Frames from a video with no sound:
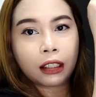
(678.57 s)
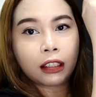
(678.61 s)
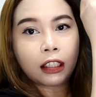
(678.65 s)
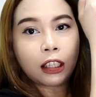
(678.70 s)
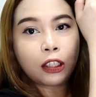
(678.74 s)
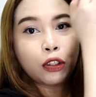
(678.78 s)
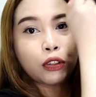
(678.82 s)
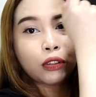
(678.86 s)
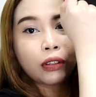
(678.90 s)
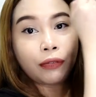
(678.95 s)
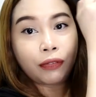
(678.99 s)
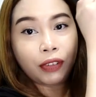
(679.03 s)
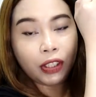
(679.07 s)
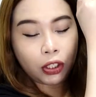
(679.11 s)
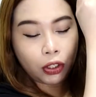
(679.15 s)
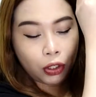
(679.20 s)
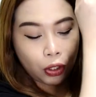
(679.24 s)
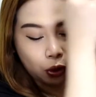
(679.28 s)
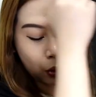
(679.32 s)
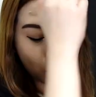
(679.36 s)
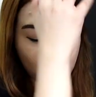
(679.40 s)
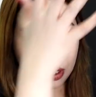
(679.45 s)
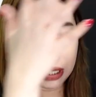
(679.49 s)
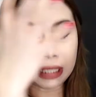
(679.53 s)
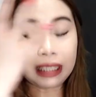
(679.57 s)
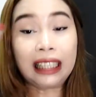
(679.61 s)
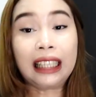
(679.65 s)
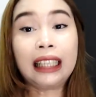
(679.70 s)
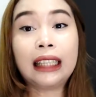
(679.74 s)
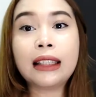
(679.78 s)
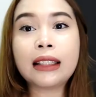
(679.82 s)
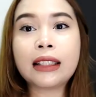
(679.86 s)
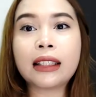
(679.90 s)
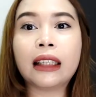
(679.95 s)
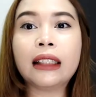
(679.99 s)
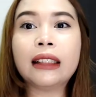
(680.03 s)
Tanyo sa video. It
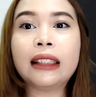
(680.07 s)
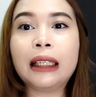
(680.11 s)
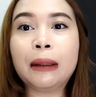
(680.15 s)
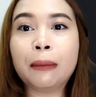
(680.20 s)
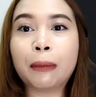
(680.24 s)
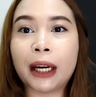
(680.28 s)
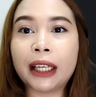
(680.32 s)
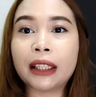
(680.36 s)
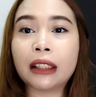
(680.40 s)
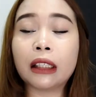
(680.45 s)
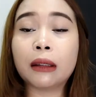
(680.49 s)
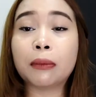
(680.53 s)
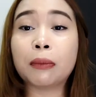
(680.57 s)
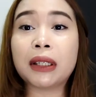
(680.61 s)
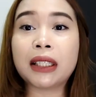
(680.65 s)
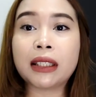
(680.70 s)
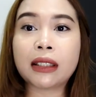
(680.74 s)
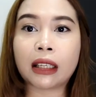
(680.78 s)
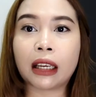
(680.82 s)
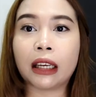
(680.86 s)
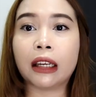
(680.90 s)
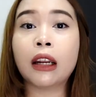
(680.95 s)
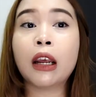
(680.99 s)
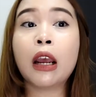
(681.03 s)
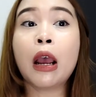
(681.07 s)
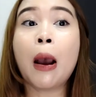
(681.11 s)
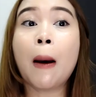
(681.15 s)
instantly brightened my skin.